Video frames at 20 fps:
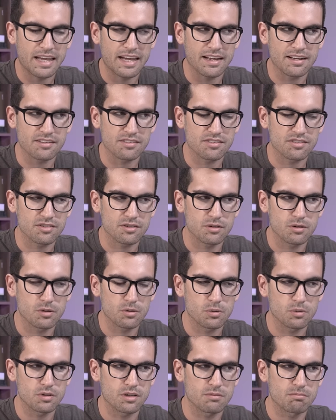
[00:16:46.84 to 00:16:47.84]
And
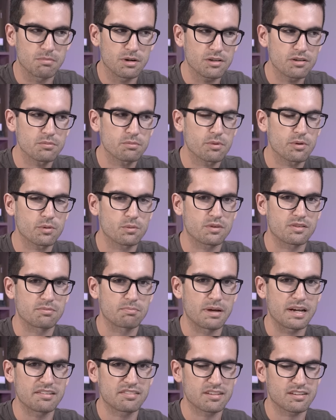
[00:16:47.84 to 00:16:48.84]
so the motherboard was
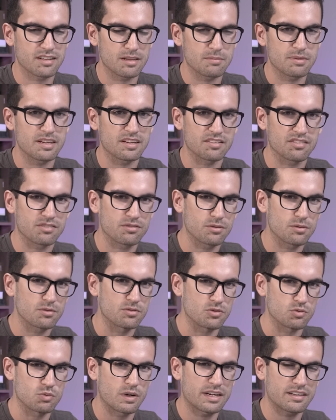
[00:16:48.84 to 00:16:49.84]
basically being
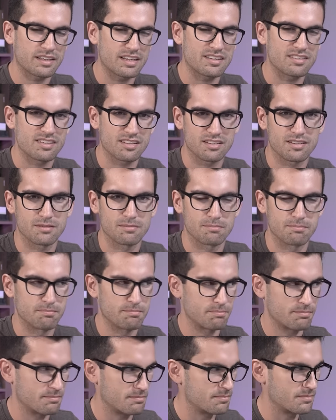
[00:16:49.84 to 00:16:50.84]
screwed directly to the,
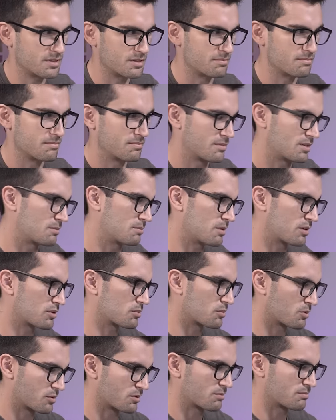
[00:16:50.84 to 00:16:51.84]
the, the
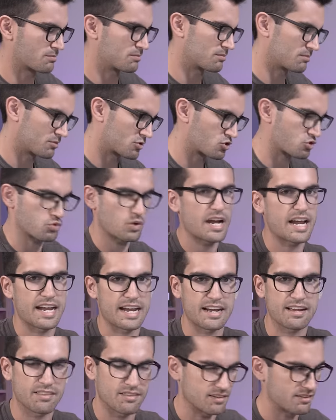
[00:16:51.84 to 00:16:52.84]
motherboard
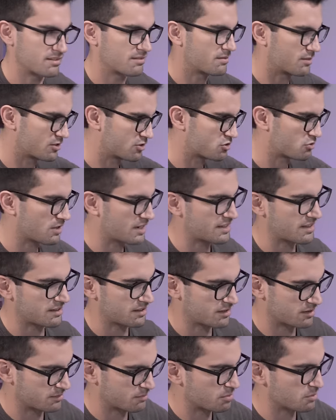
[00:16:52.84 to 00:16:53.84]
tray, the, the tray
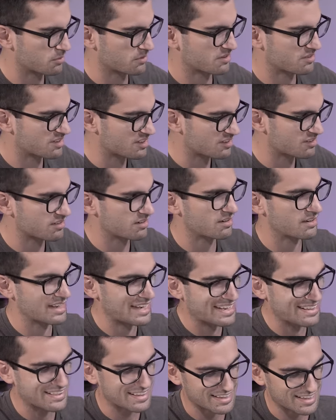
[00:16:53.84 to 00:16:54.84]
that the board sits on
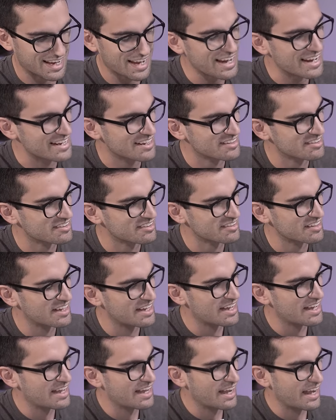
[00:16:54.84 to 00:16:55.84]
in the case.
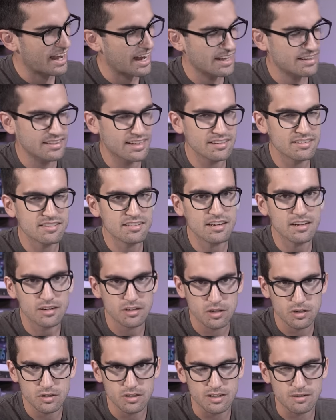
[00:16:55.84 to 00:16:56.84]
And that's
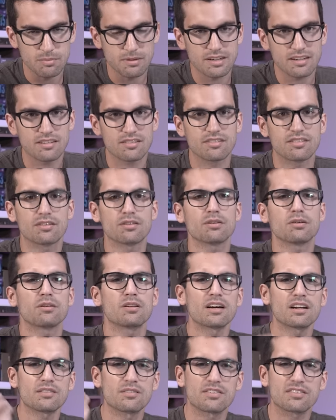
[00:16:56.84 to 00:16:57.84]
not good because there are a
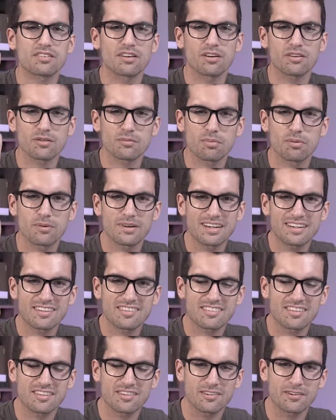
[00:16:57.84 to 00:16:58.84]
lot of solder
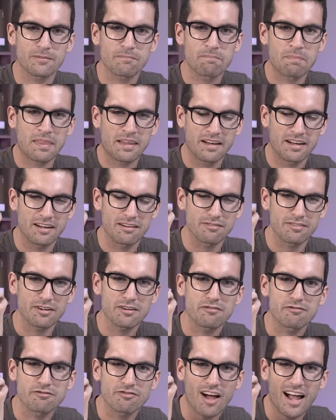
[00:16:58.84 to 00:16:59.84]
points that are uh,
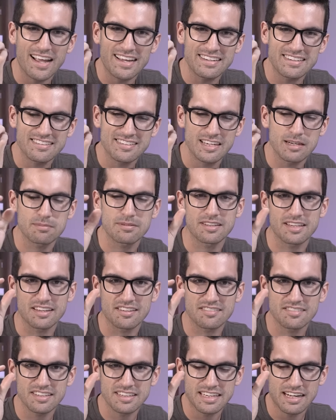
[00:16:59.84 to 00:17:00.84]
very fine tipped and they
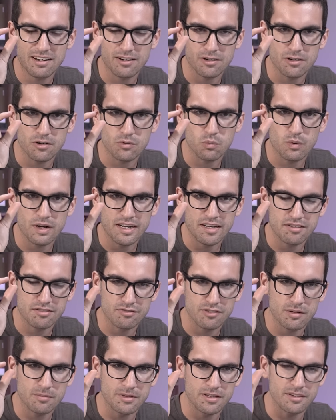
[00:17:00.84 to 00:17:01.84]
stick out a good ways from